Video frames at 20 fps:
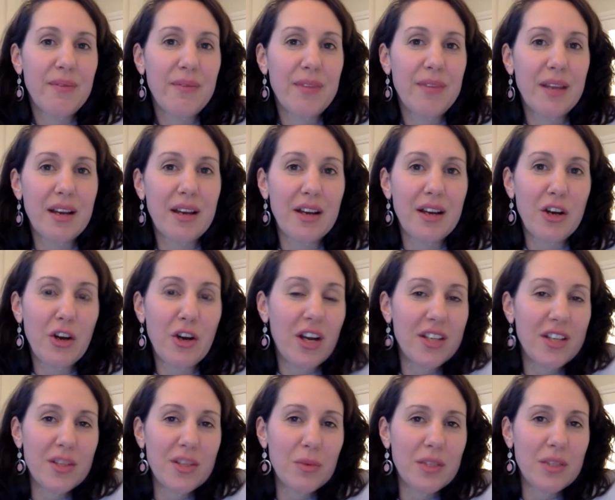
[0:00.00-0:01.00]
her
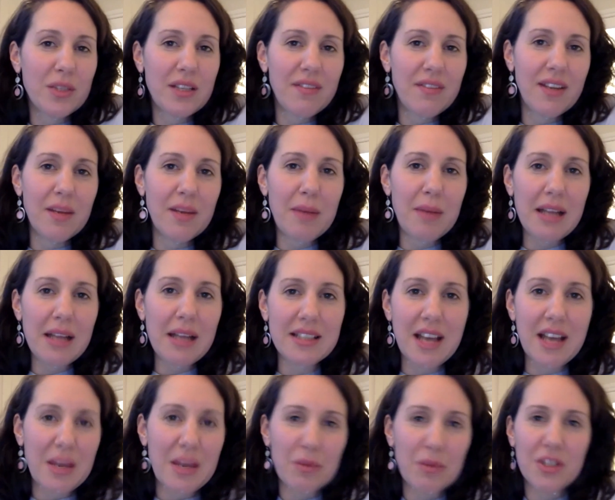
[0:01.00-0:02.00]
cousin was living in
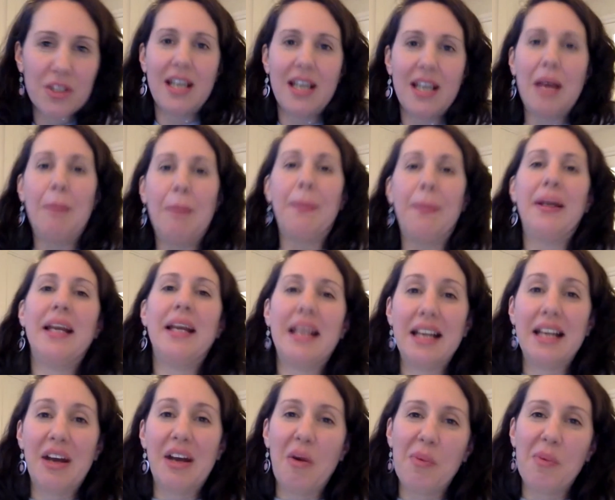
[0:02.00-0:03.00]
Palestine, which is like
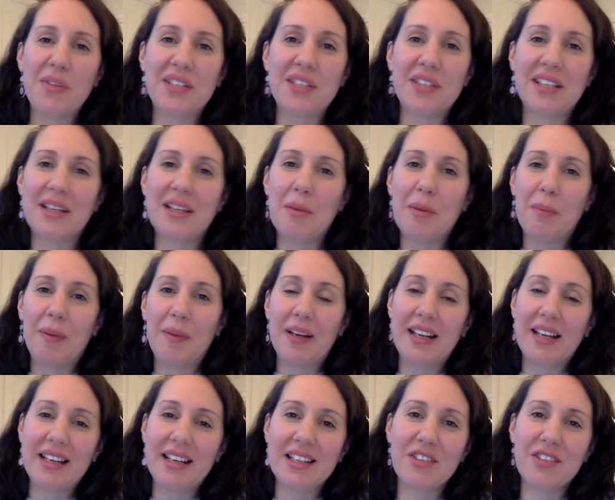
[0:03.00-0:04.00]
completely opposite,
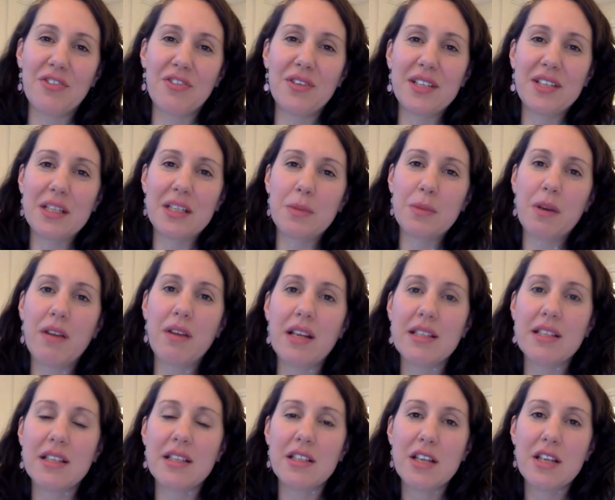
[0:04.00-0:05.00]
completely different
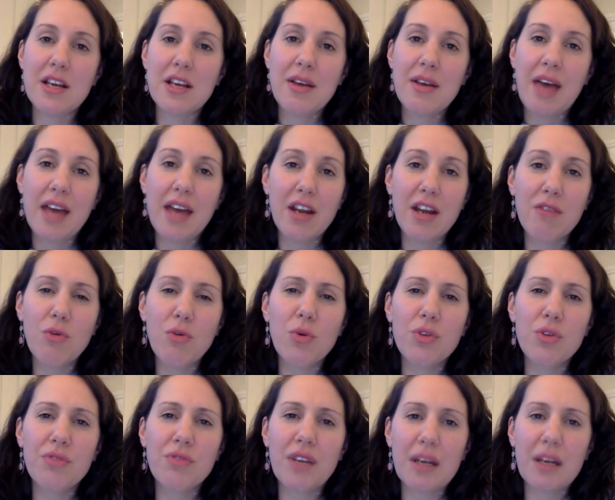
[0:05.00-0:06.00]
experiences. And I've
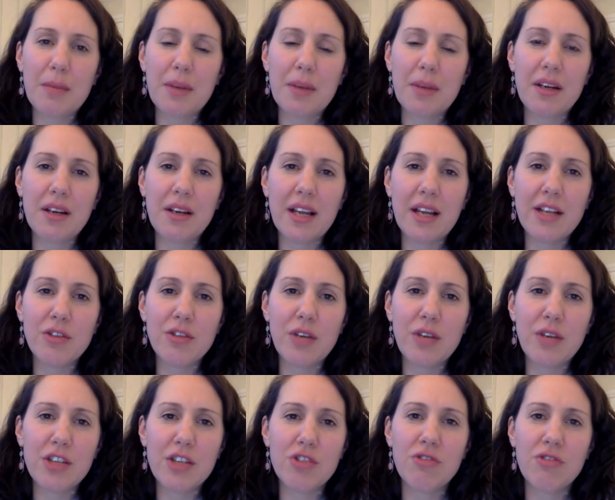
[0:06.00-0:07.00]
always really been into
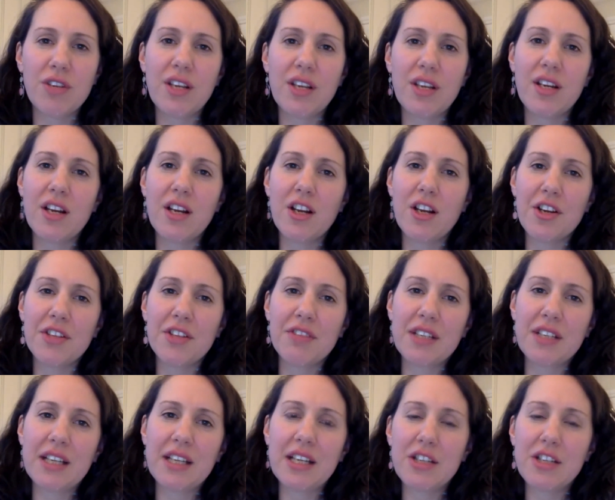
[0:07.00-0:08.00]
history, and I liked
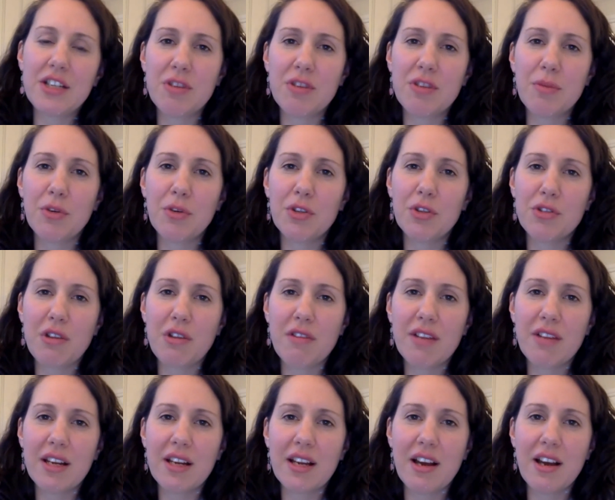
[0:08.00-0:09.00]
reading history books. So I
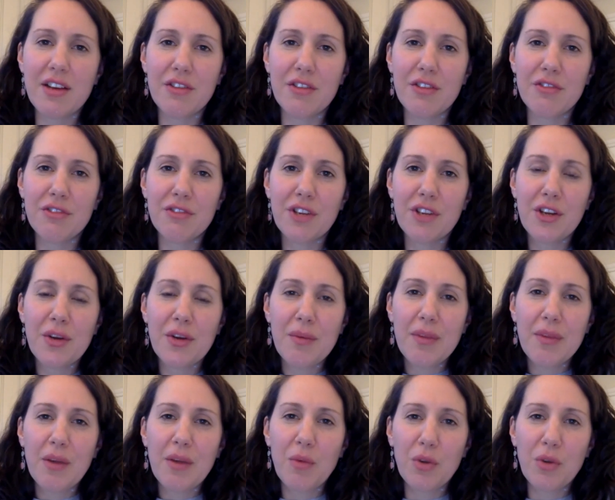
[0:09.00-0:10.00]
really kind of
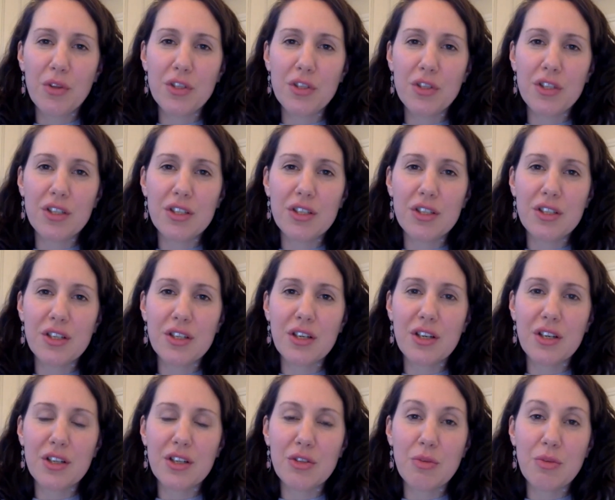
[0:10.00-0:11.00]
wanted
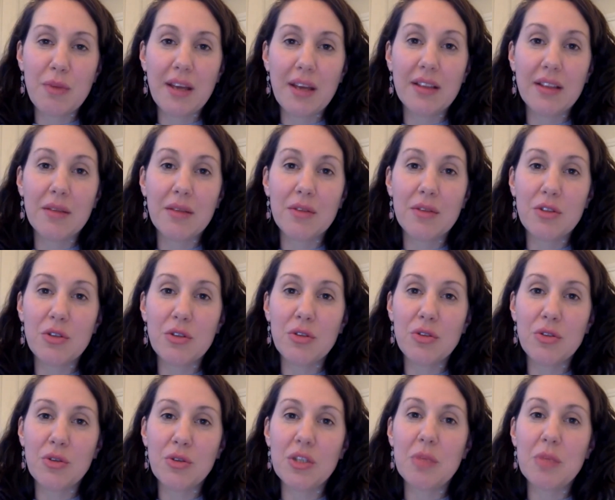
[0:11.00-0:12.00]

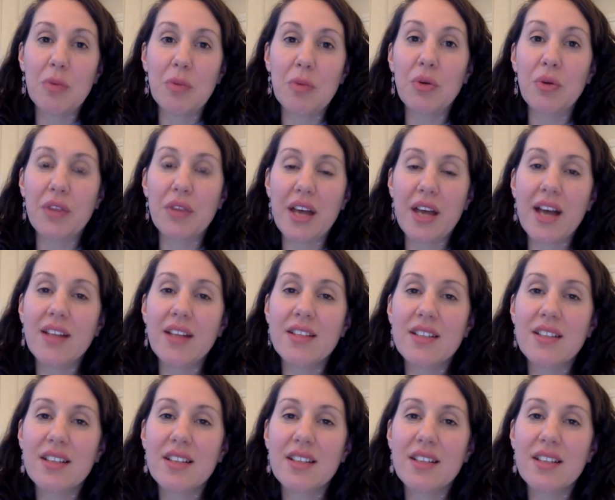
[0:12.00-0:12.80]
to explore that.